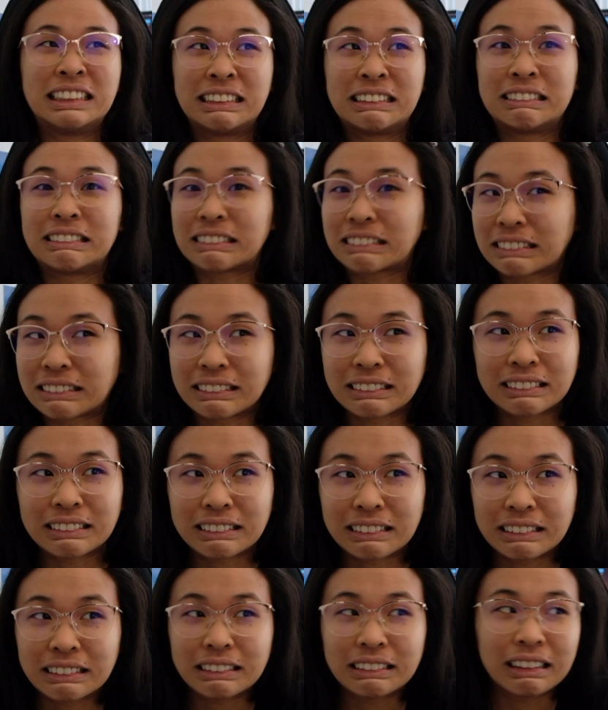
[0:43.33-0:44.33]
Not gonna
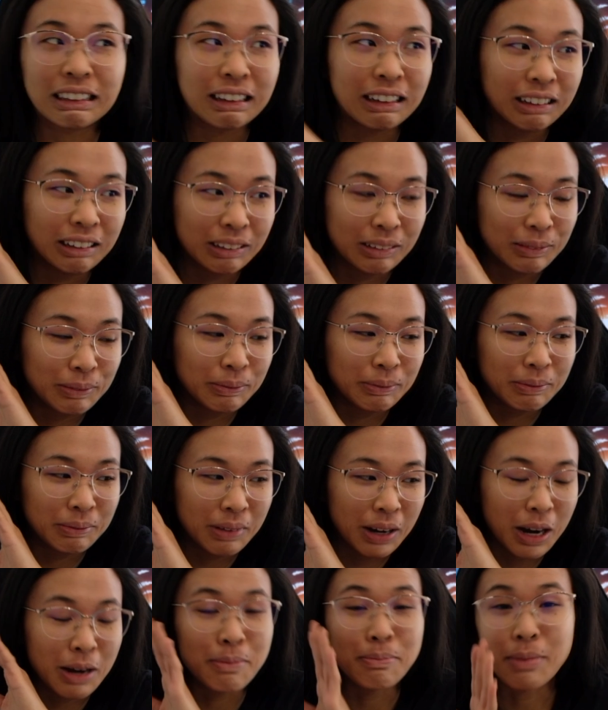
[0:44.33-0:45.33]
lie,
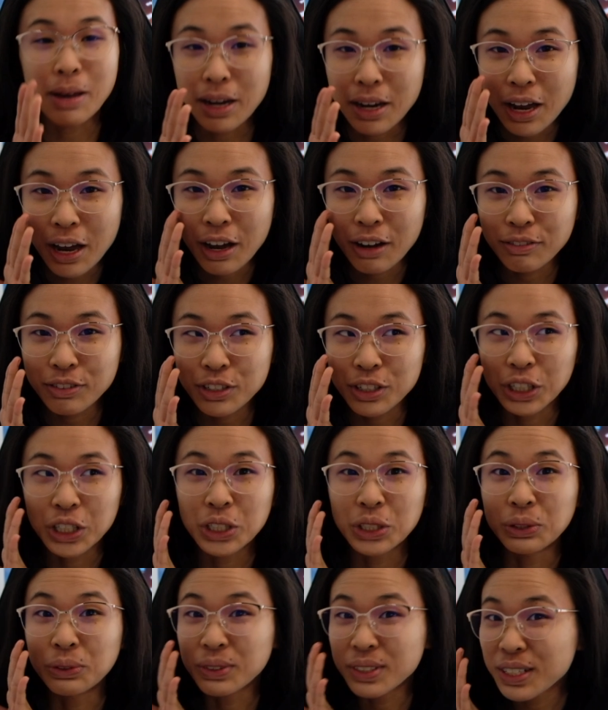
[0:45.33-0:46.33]
I may have
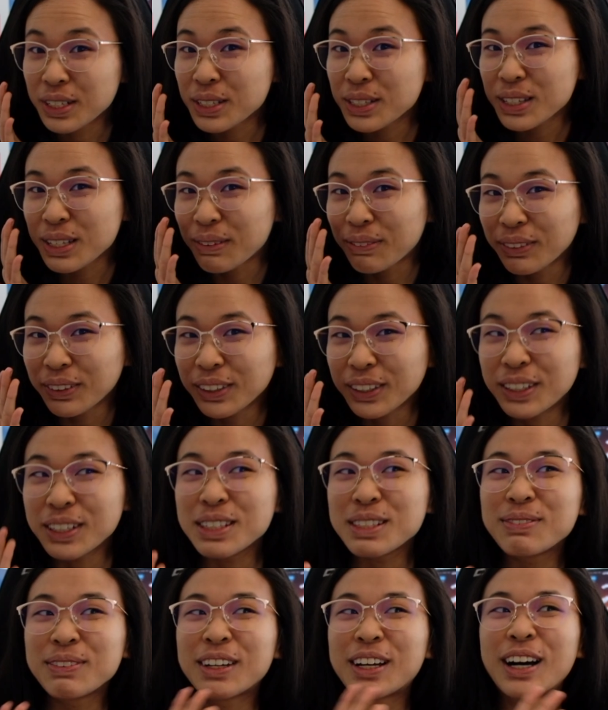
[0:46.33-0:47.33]
started using some of
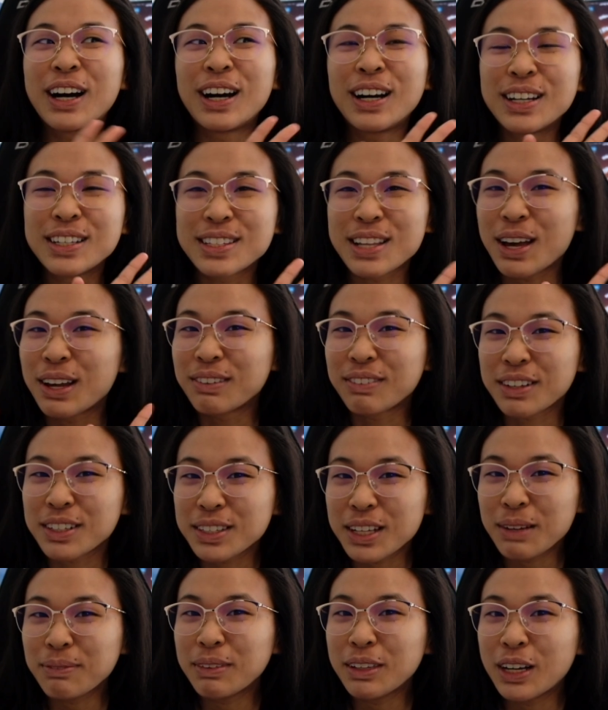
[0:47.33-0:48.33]
these because out of
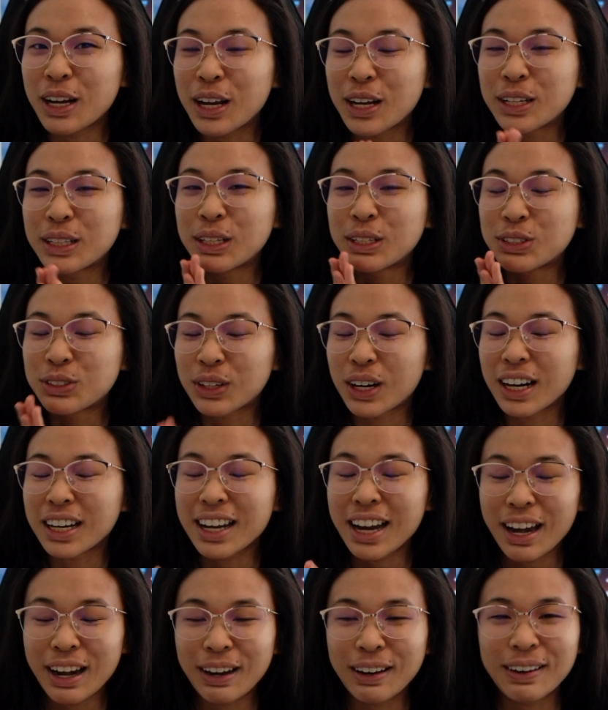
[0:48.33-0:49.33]
excitement and the dry
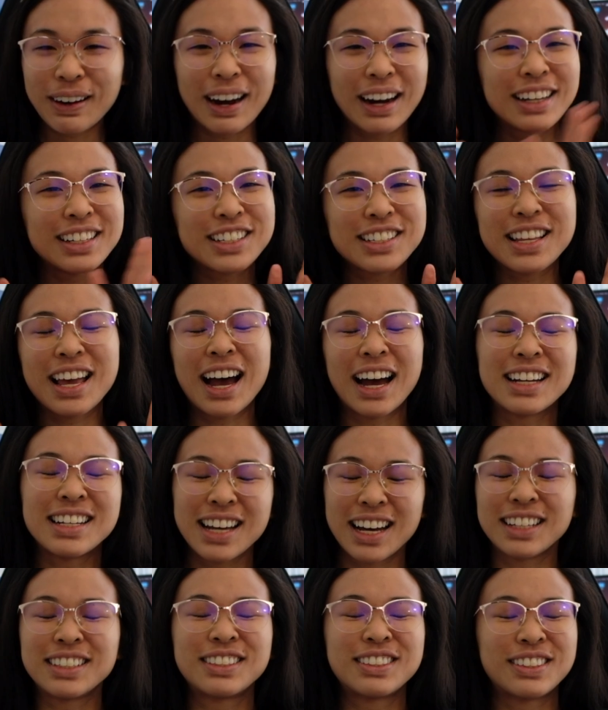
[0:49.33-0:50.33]
air, I just had
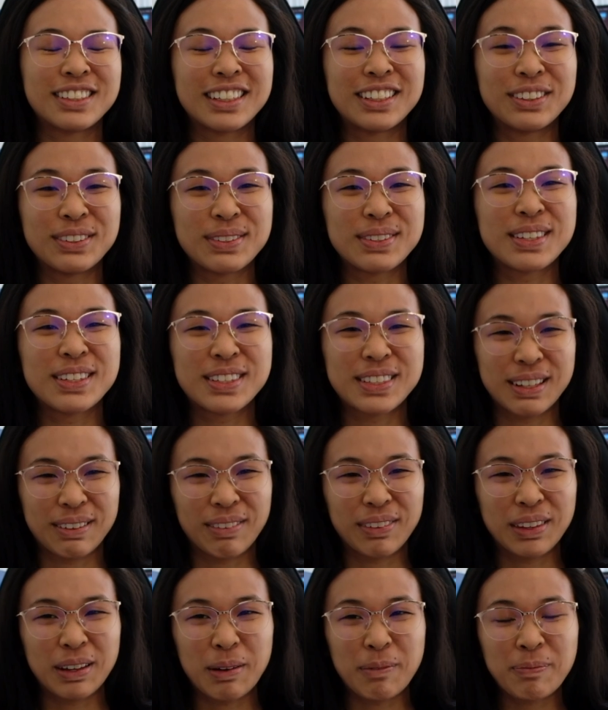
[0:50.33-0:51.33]
to use some
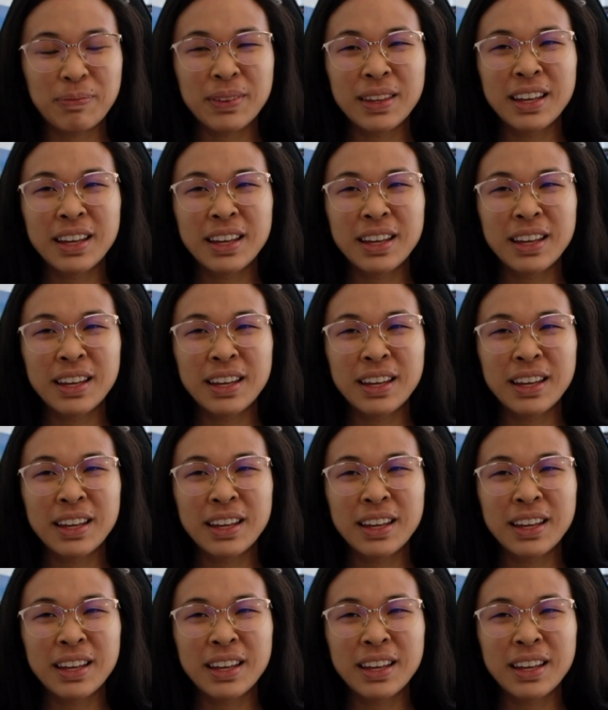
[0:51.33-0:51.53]
of them.